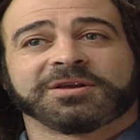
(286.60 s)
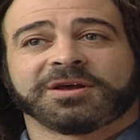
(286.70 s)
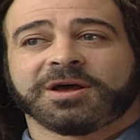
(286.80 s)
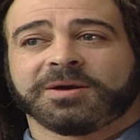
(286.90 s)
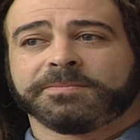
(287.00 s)

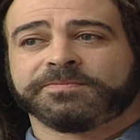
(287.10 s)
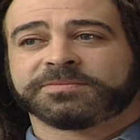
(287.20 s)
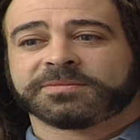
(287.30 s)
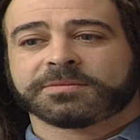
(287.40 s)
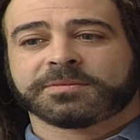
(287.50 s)

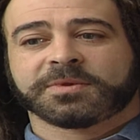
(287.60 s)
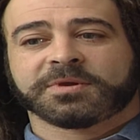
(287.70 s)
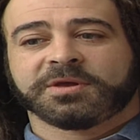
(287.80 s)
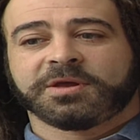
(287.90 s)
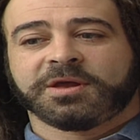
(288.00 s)

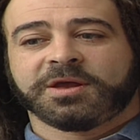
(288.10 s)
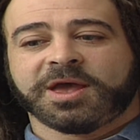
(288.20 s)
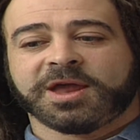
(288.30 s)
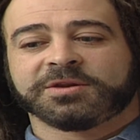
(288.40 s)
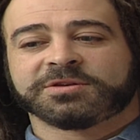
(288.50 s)

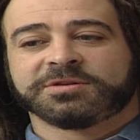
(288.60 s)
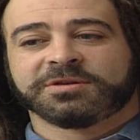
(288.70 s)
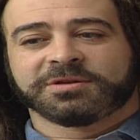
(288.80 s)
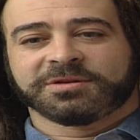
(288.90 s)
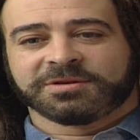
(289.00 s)
And
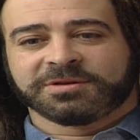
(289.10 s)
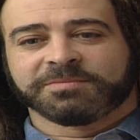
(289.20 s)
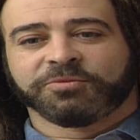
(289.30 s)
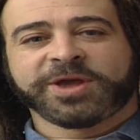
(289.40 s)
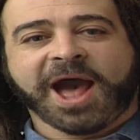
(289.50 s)

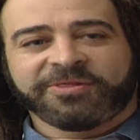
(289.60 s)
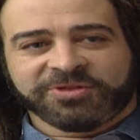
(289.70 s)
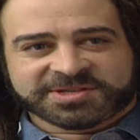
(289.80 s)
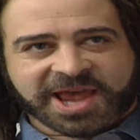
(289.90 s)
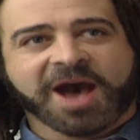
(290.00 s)
we got in
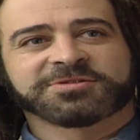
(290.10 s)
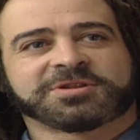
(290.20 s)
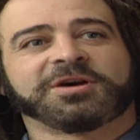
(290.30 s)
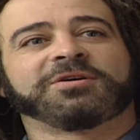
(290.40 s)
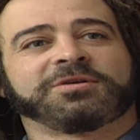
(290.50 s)
this house,
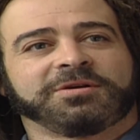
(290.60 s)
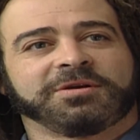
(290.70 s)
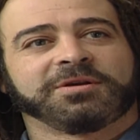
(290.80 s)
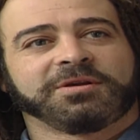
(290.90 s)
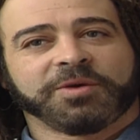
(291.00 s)
though,
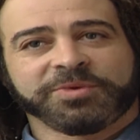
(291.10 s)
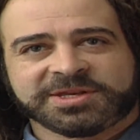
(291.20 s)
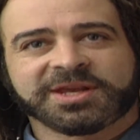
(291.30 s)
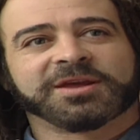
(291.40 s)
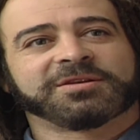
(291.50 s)
and we
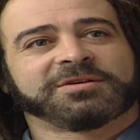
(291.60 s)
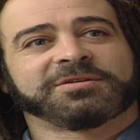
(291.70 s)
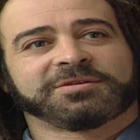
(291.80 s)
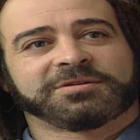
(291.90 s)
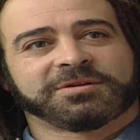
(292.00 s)
did it,
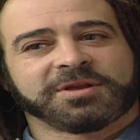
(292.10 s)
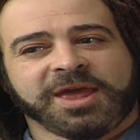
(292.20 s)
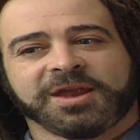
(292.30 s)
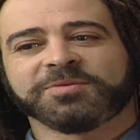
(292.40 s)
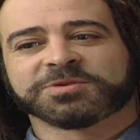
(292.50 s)

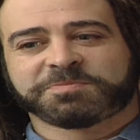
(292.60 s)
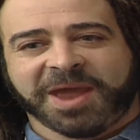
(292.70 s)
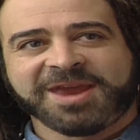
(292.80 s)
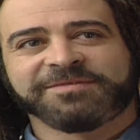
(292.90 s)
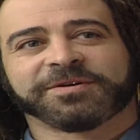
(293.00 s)
and it was
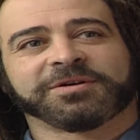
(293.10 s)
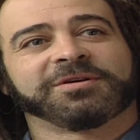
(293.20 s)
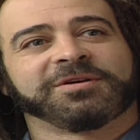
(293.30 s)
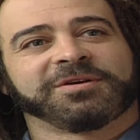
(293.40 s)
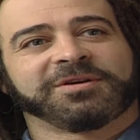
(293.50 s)
painful.
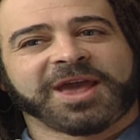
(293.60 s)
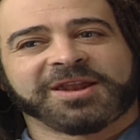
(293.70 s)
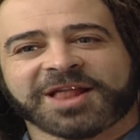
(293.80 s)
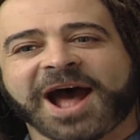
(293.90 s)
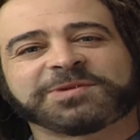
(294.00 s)

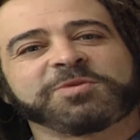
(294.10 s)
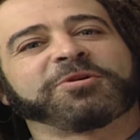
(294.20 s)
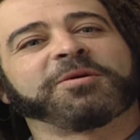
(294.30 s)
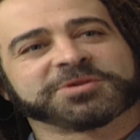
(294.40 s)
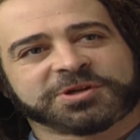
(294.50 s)
And lots of
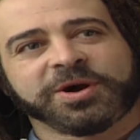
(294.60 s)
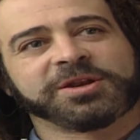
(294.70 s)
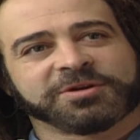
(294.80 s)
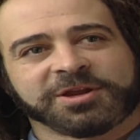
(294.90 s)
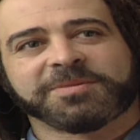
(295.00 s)
people almost
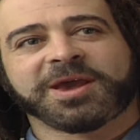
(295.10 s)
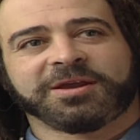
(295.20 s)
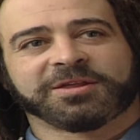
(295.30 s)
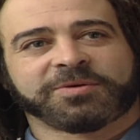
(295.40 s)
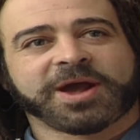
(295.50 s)
quit during the
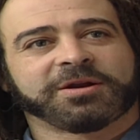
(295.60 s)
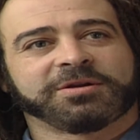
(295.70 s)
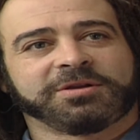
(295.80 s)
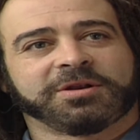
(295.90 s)
making of the record,